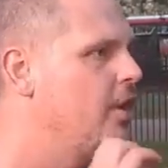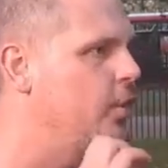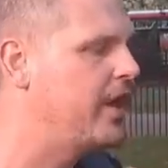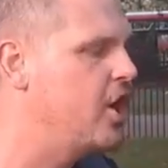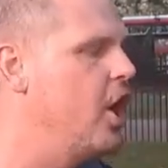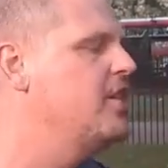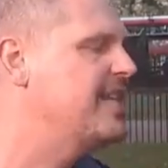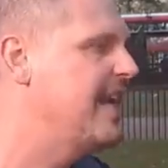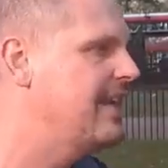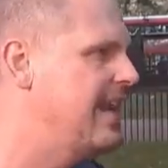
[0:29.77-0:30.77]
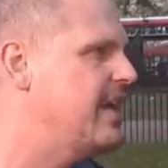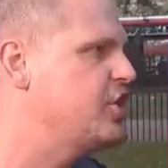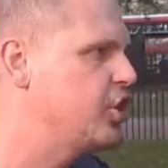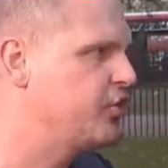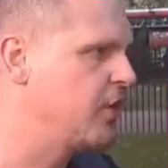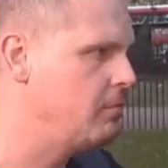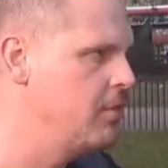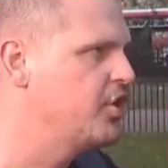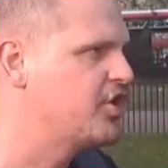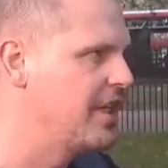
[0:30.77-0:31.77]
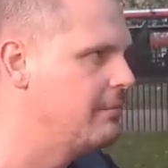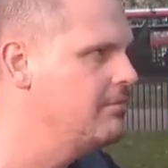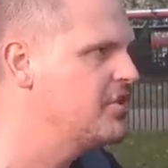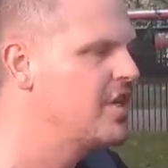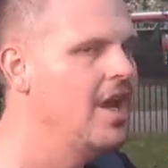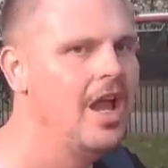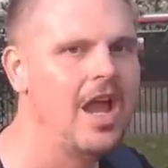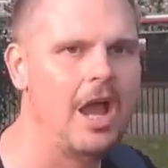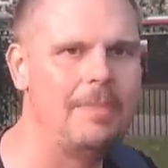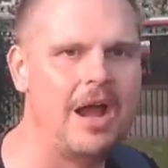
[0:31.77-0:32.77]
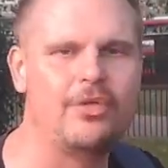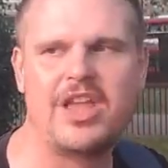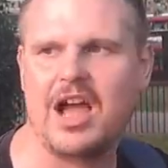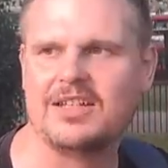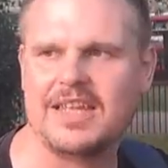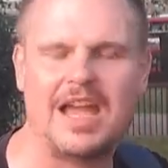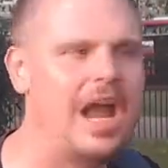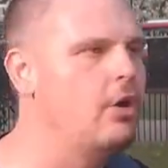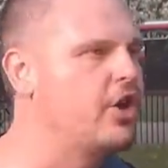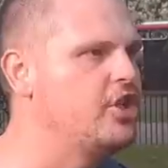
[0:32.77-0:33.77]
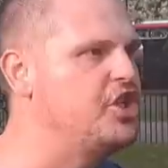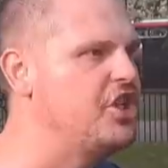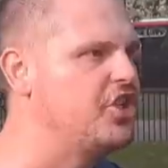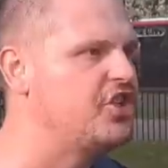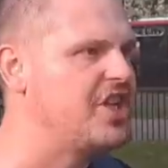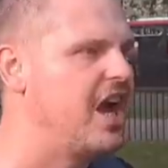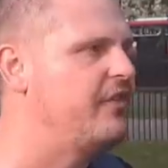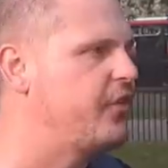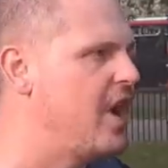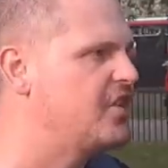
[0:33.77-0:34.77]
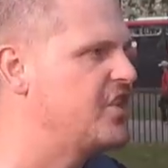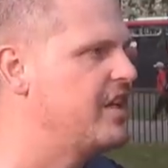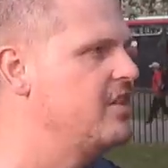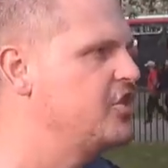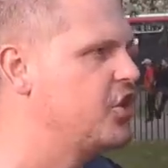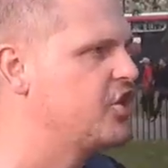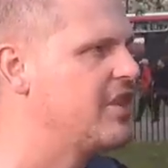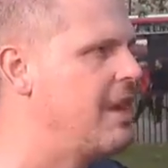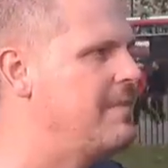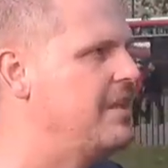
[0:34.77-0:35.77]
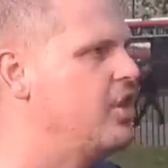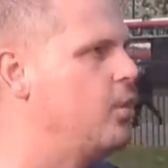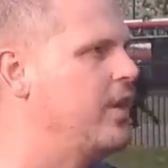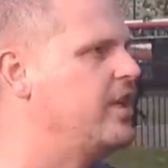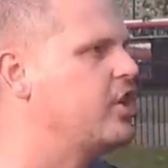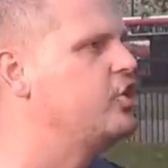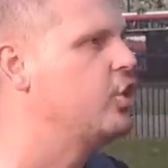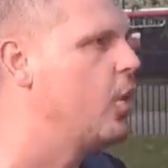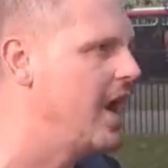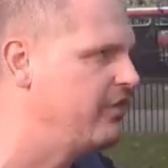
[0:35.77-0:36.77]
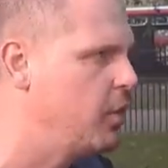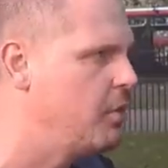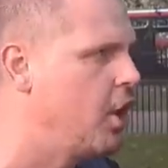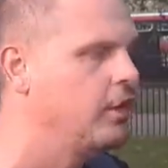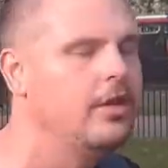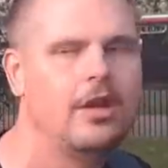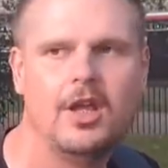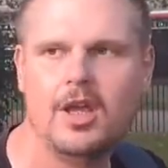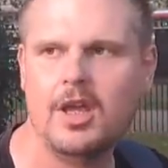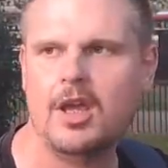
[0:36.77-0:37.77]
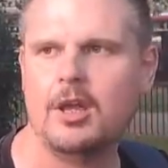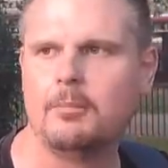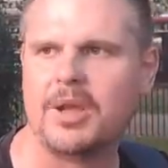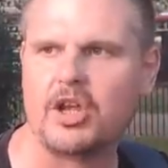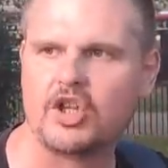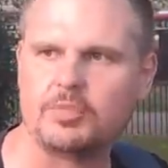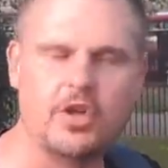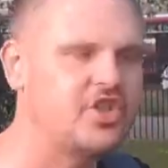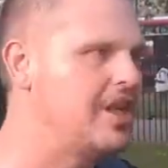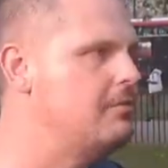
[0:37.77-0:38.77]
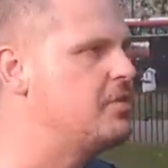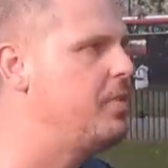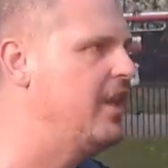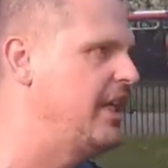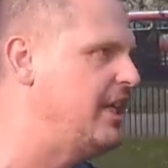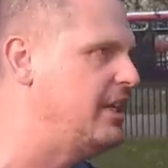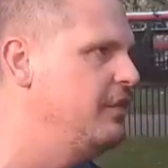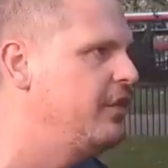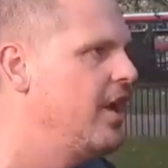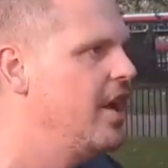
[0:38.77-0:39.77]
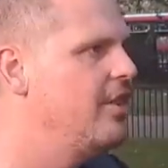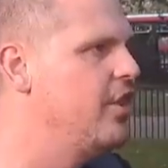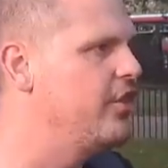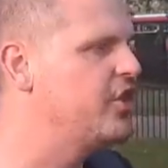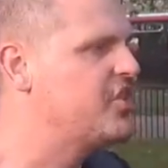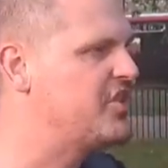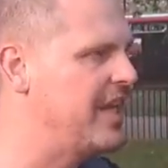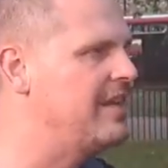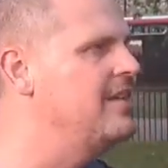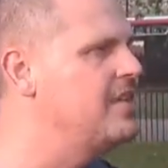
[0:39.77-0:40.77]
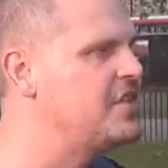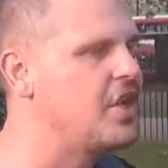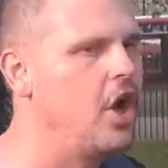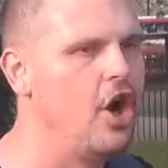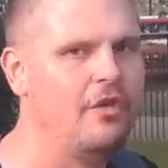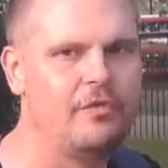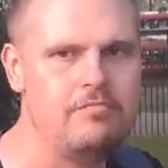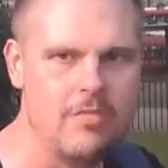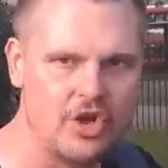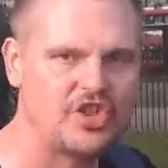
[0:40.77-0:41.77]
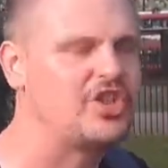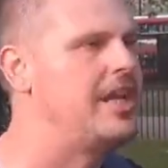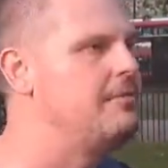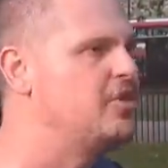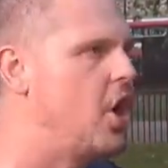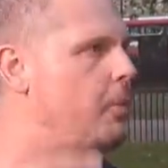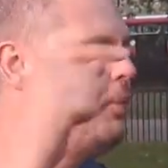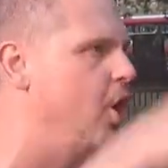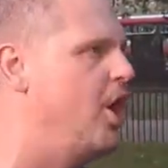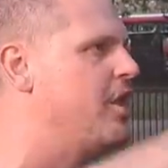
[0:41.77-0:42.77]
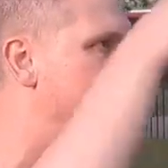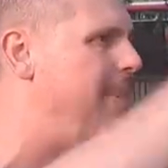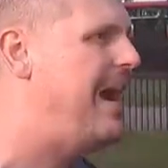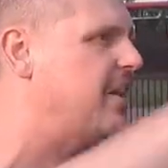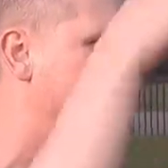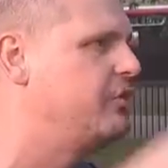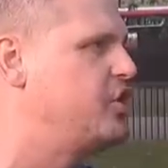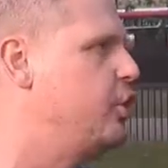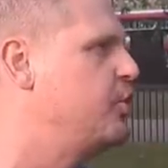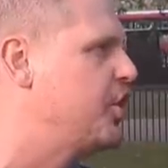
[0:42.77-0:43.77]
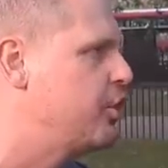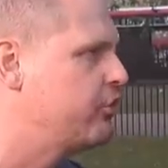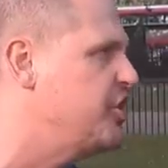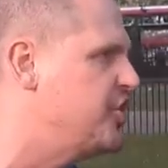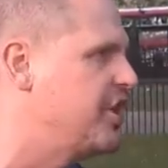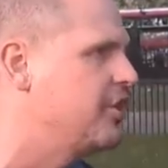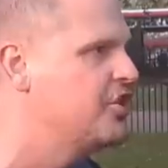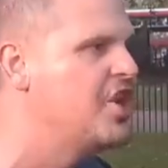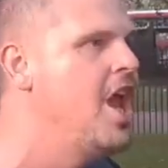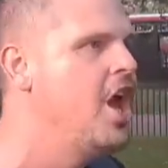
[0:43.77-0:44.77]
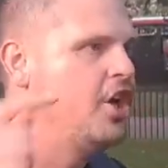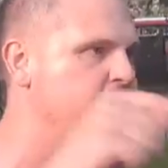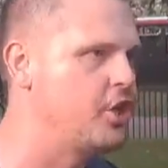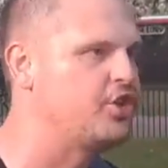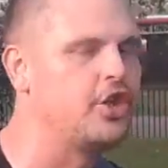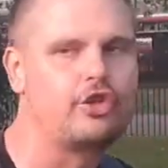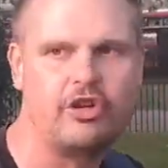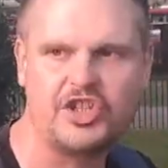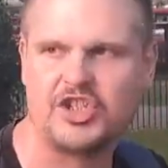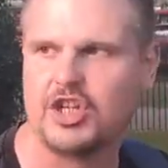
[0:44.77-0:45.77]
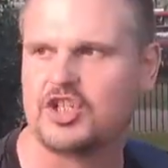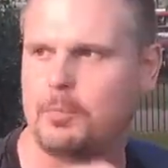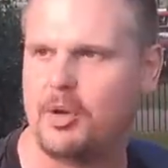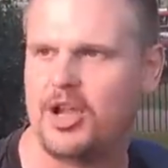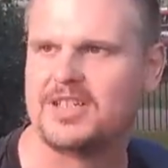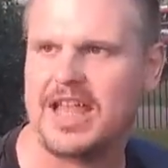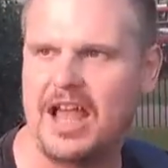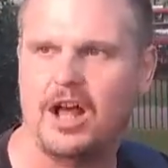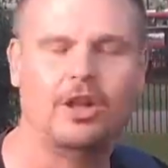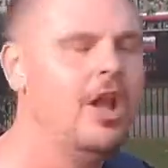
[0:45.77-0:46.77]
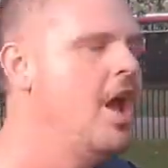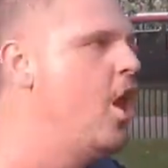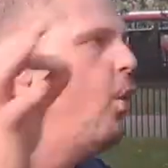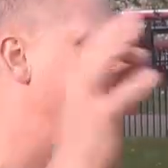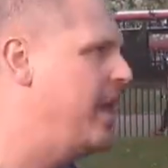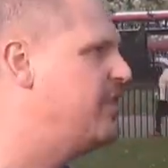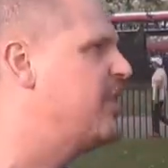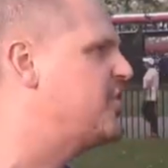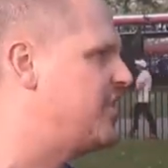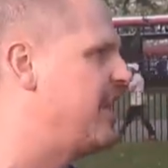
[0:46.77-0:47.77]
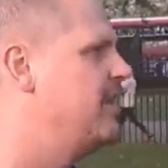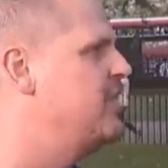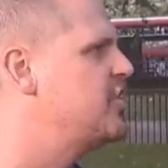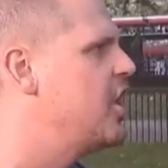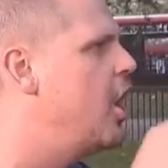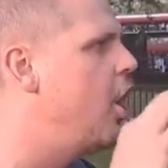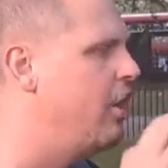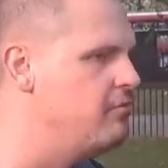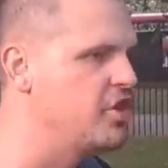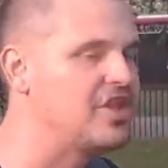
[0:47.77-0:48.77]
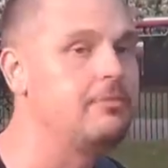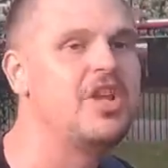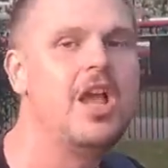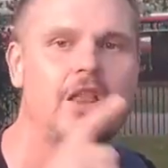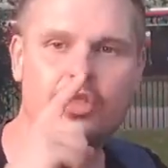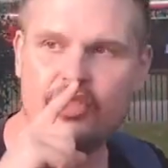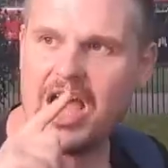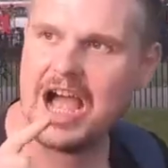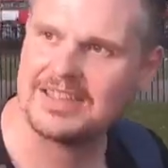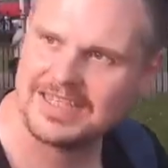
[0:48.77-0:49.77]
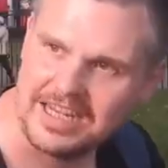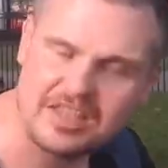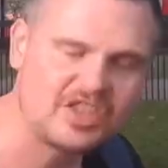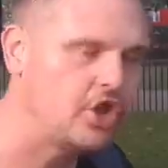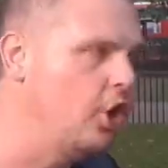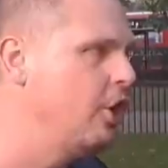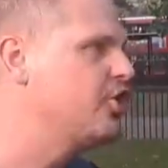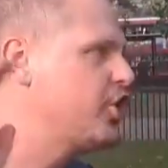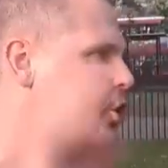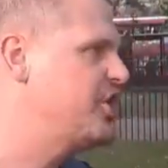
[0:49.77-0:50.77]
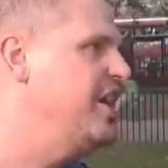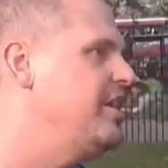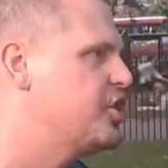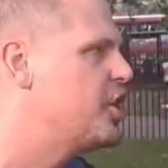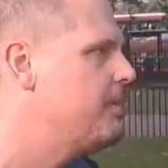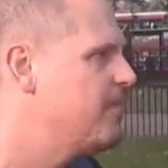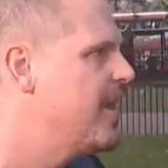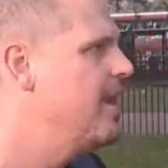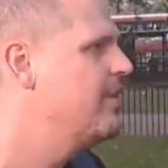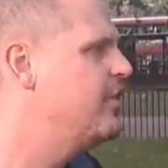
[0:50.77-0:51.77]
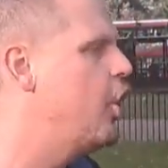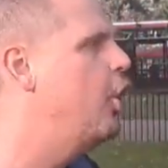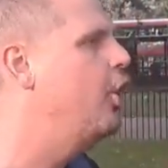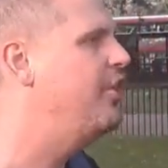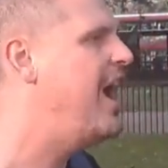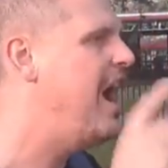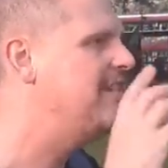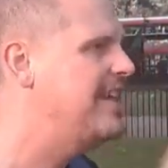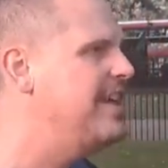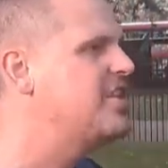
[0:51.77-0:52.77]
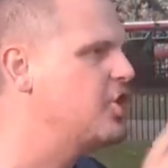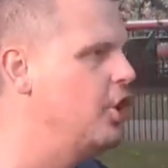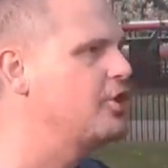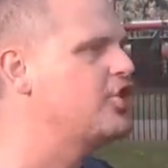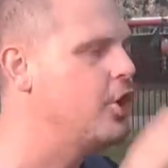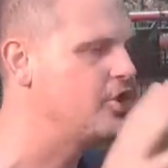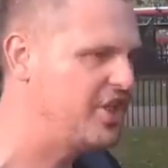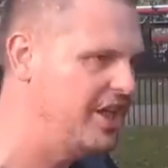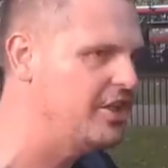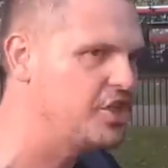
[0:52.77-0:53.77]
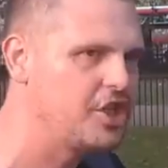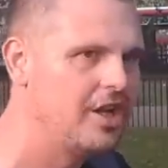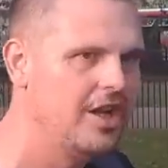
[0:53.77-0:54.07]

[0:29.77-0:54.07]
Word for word: We can't take lectures from Muslims about the idea how can Jesus die for our sins? Doesn't that mean that we can do whatever we want? because Muslims believe that the sins of Muslims are put on the backs of Jews and Christians, and Jews and Christians are put into hell with the sins of Muslims. The hadiths also teach. The, the hadiths also teach.